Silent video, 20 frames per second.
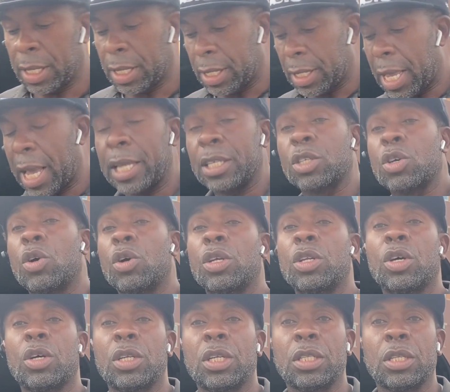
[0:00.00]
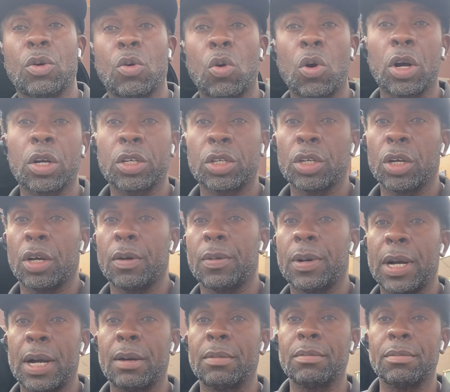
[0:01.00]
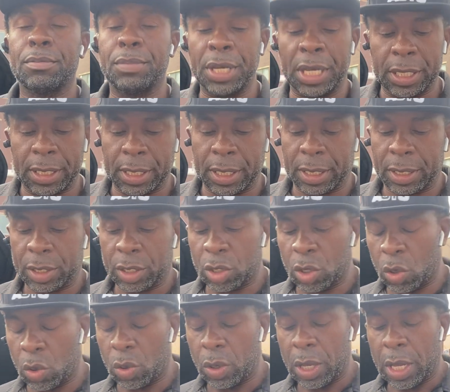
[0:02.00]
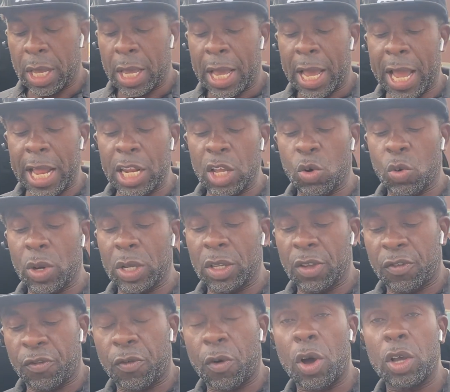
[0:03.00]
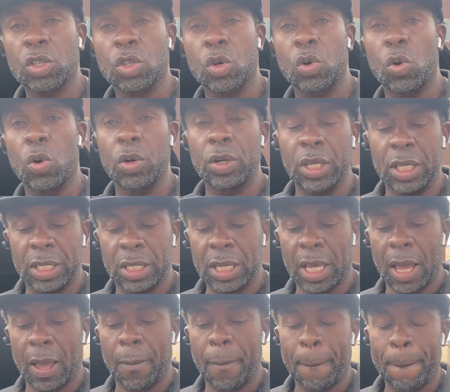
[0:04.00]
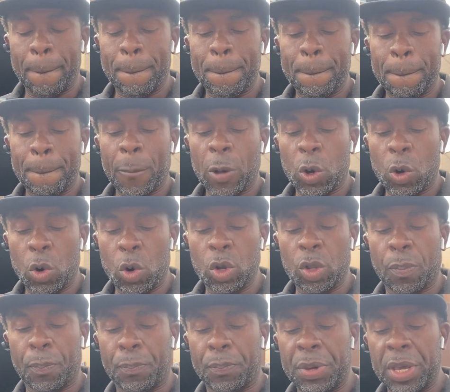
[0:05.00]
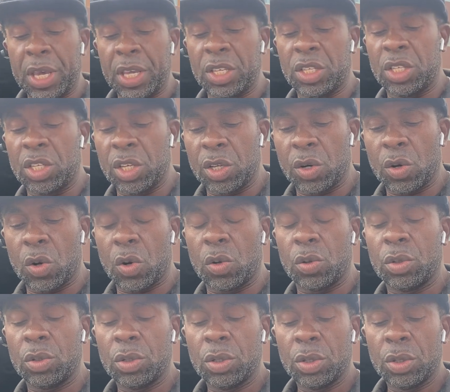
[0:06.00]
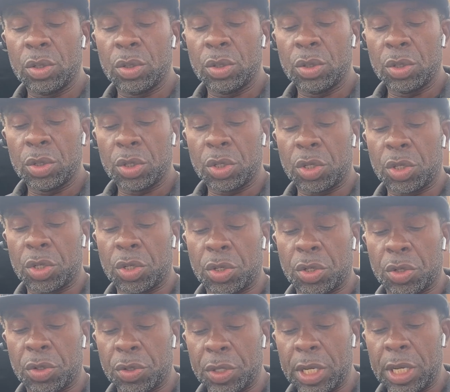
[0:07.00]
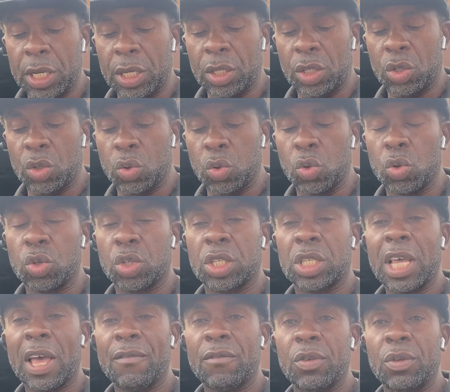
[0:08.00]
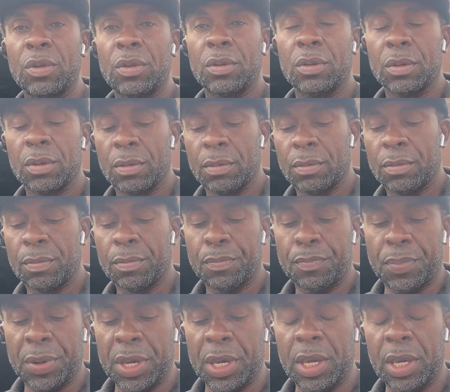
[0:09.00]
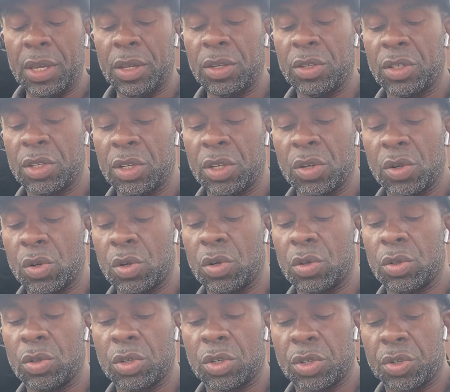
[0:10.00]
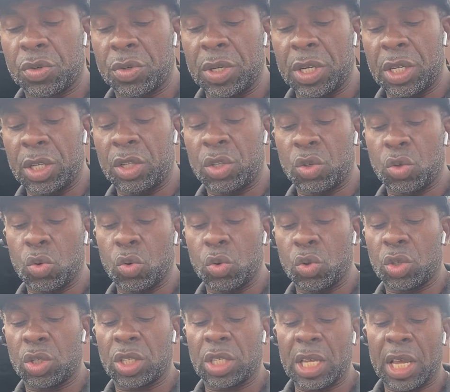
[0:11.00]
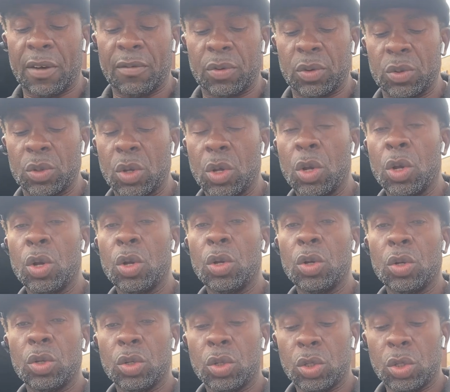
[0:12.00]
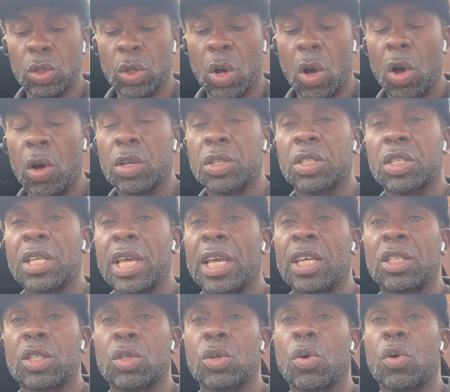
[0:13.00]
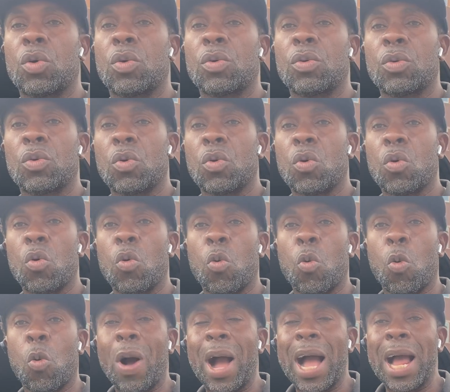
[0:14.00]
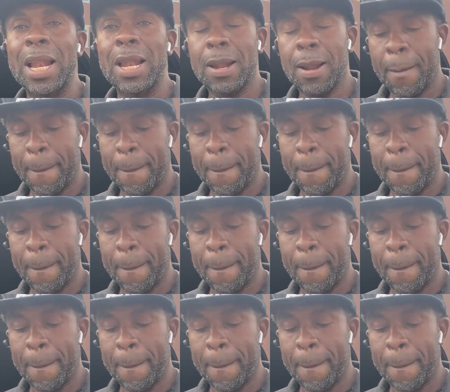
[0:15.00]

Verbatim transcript: that is going on in the workshop i'm busy so anyway the first code is um, code p0327 p0327 knock sensor, One,